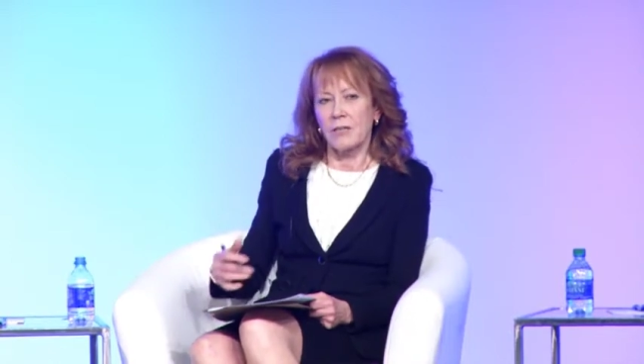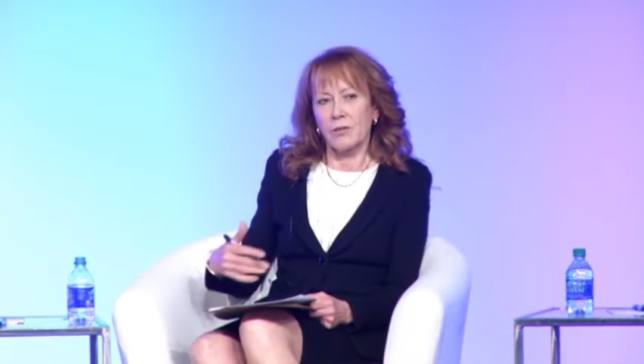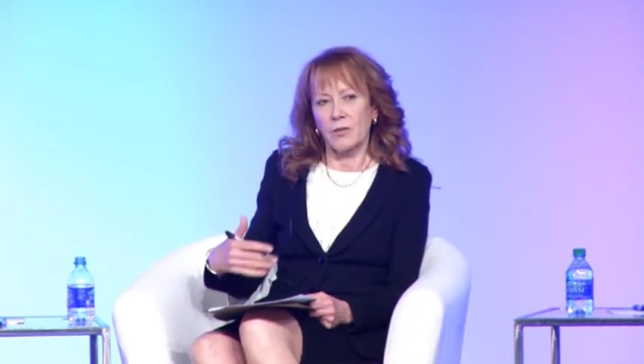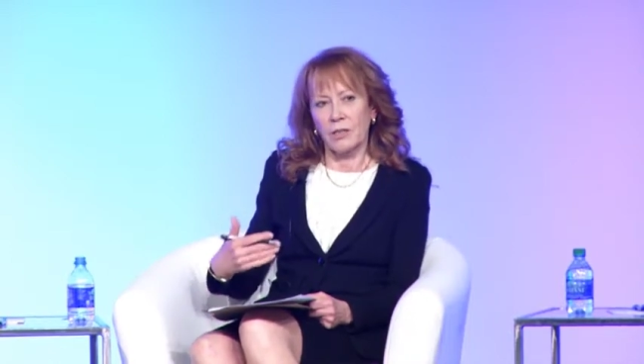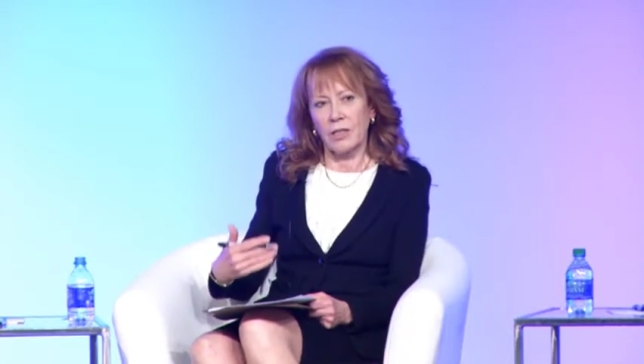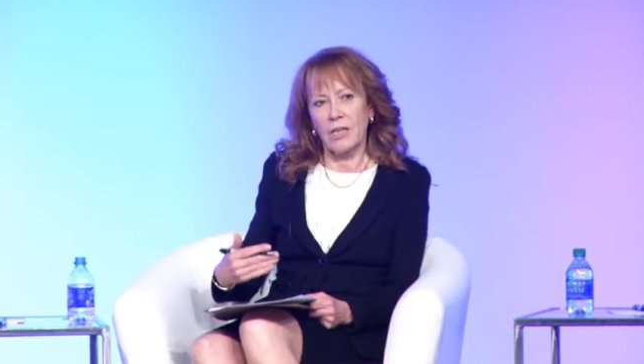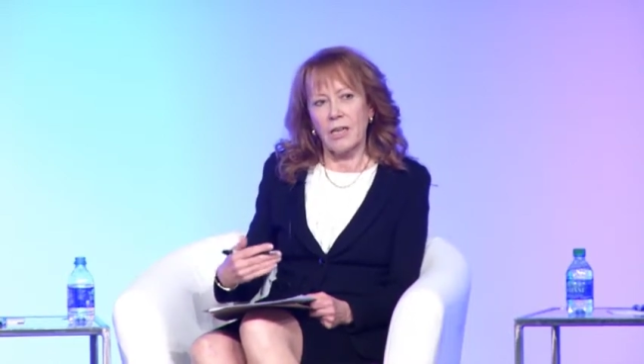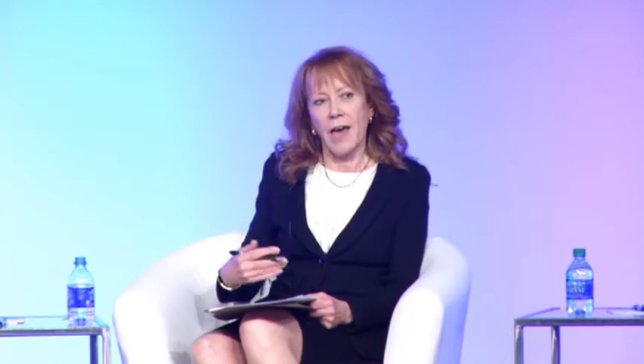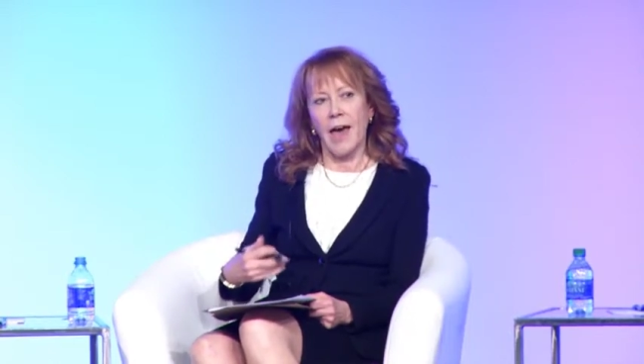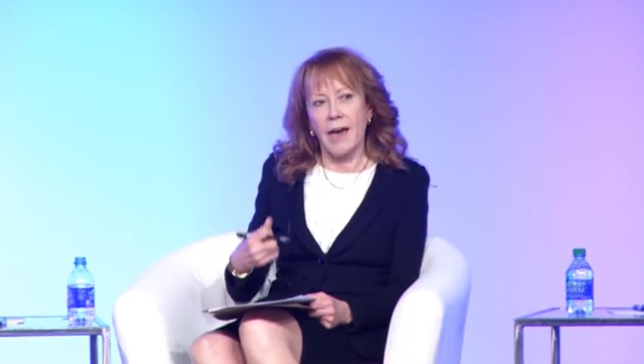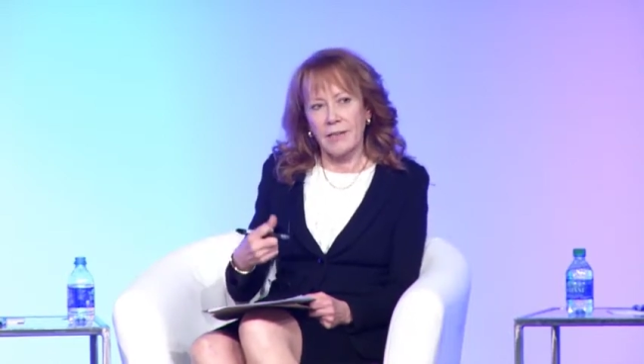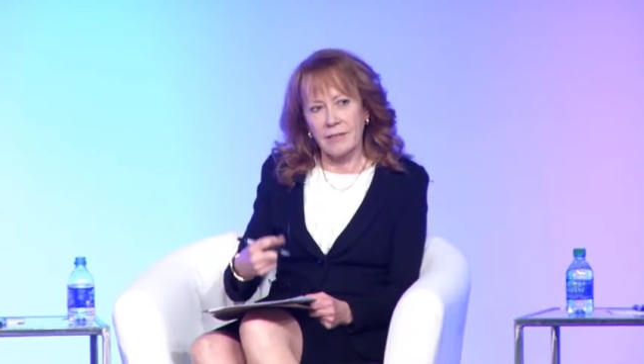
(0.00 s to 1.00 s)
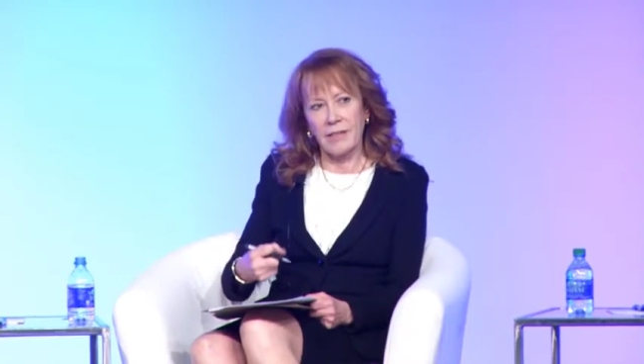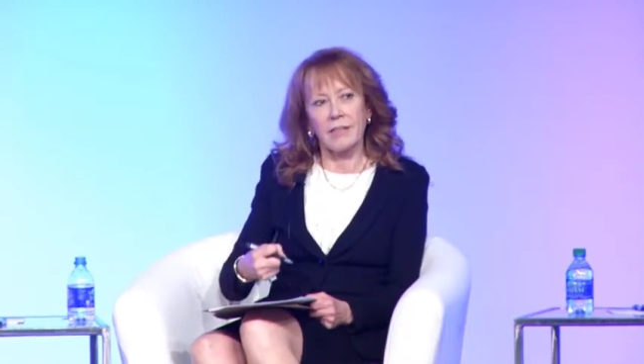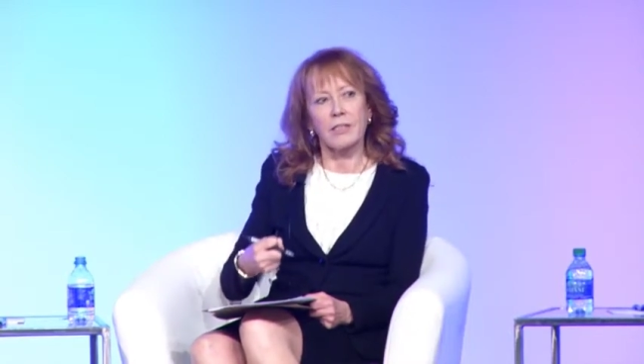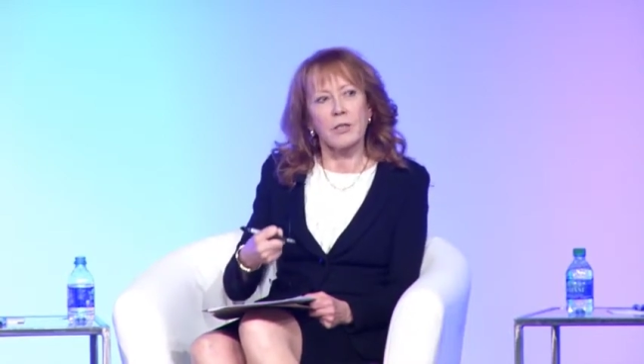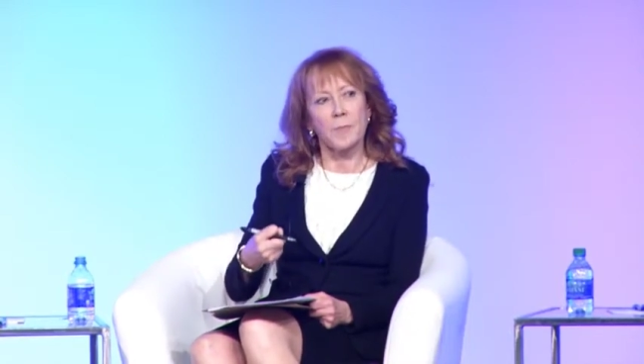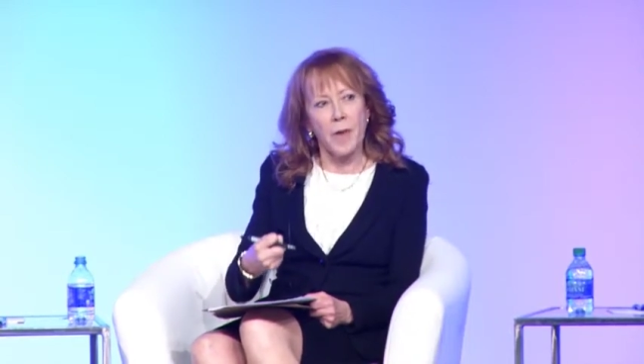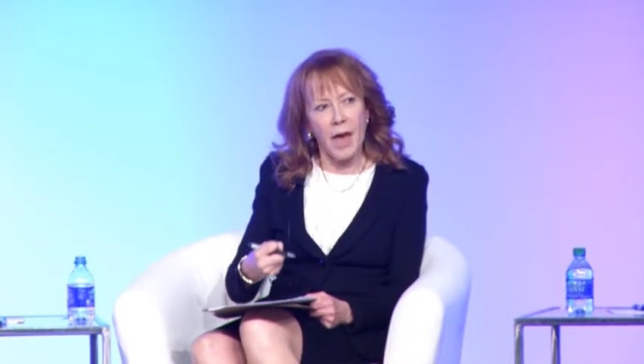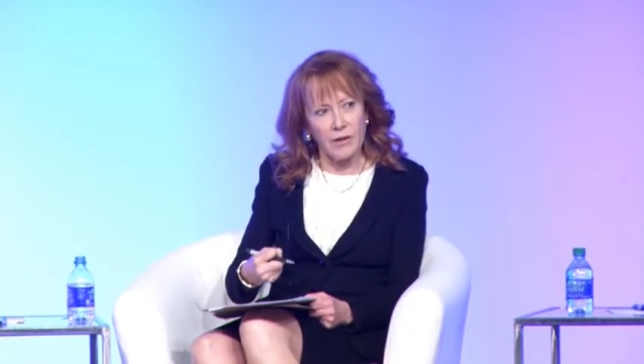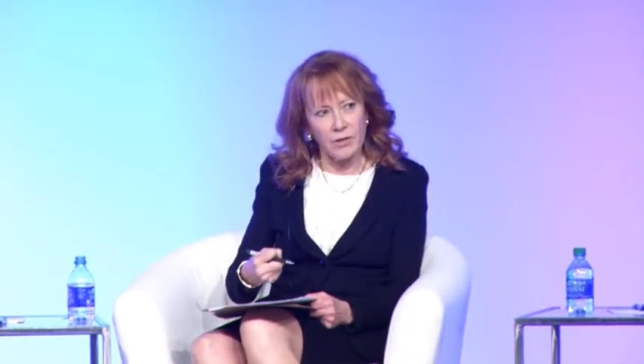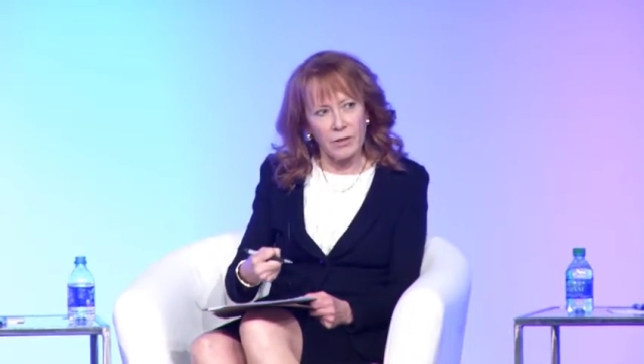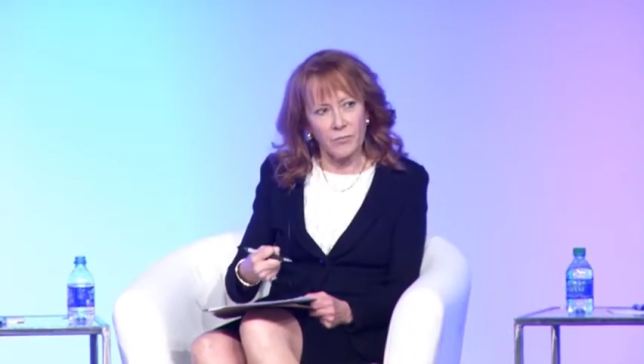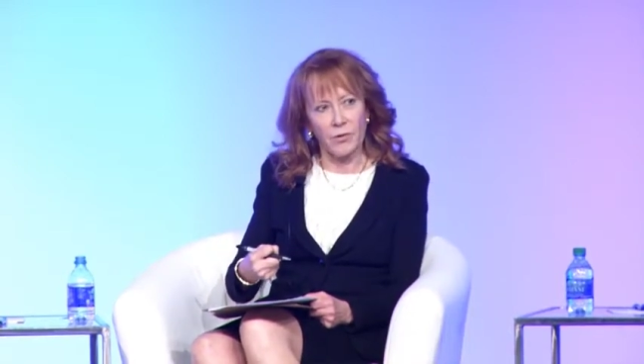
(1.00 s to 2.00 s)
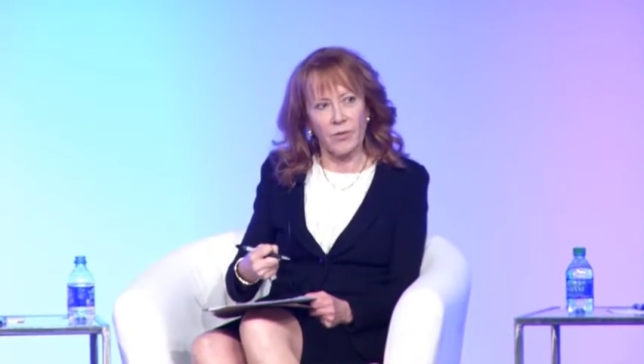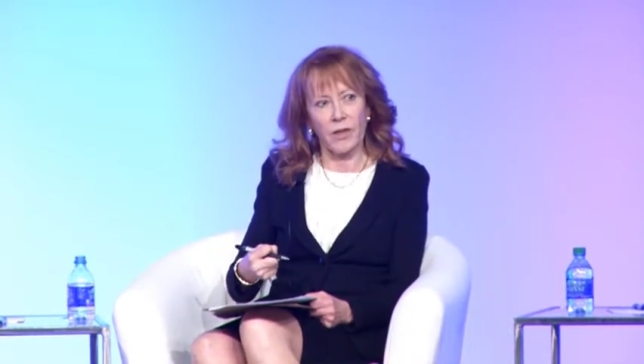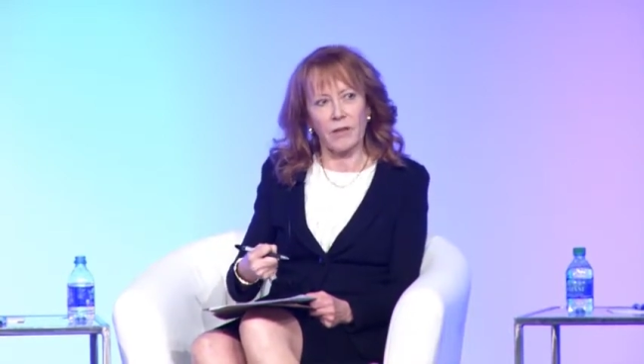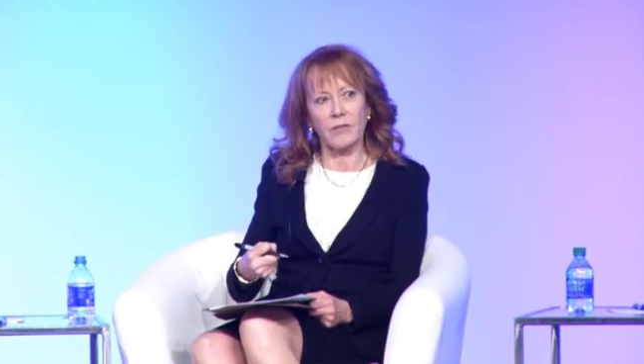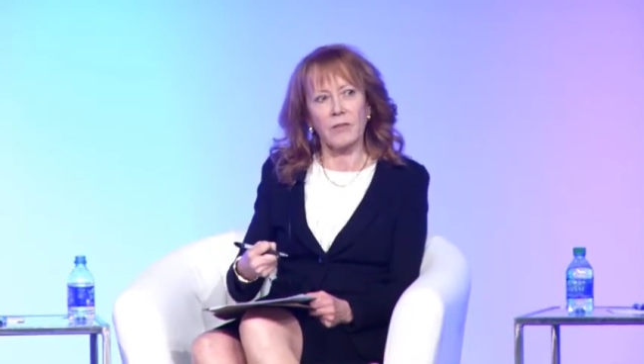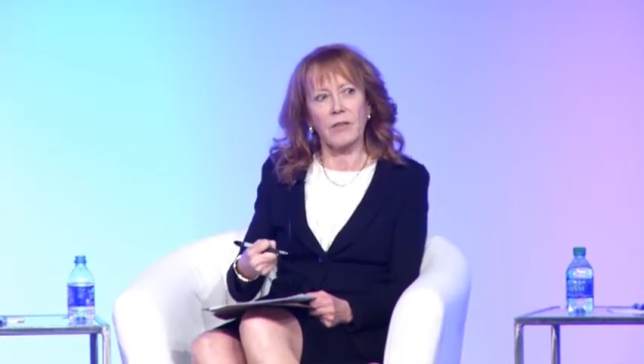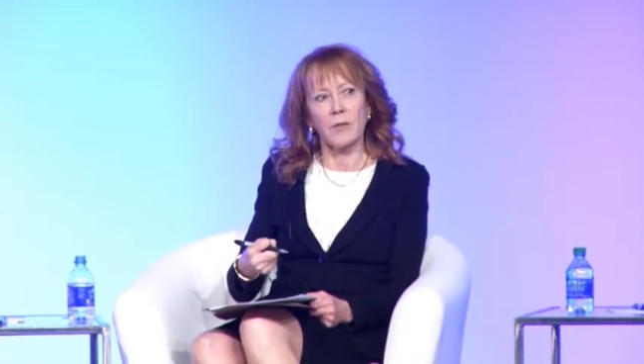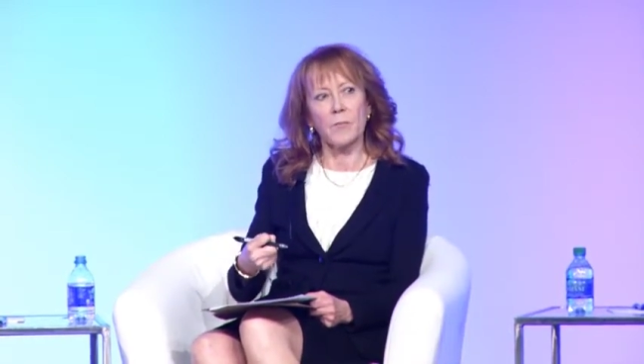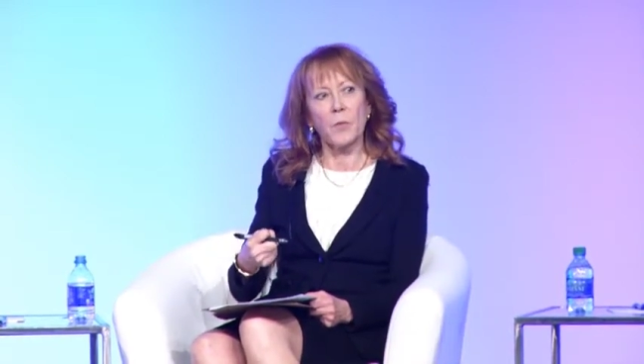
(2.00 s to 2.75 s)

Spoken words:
certainly asking and demanding for things